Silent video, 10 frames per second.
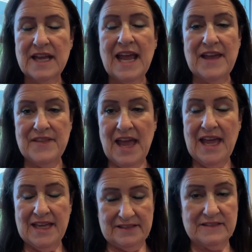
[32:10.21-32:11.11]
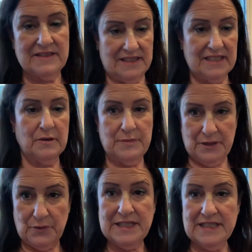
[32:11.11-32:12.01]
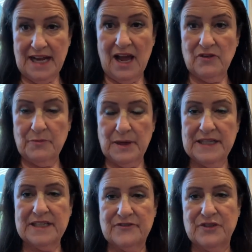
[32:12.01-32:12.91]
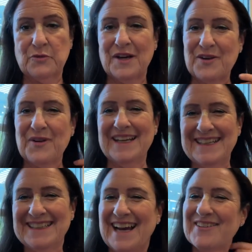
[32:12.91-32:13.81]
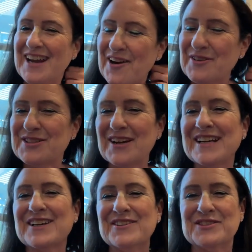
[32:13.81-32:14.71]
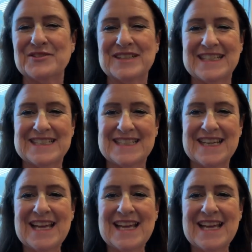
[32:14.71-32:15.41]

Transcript: and that, and it'll be written down, but if you want to write it down now or try to go to it, it's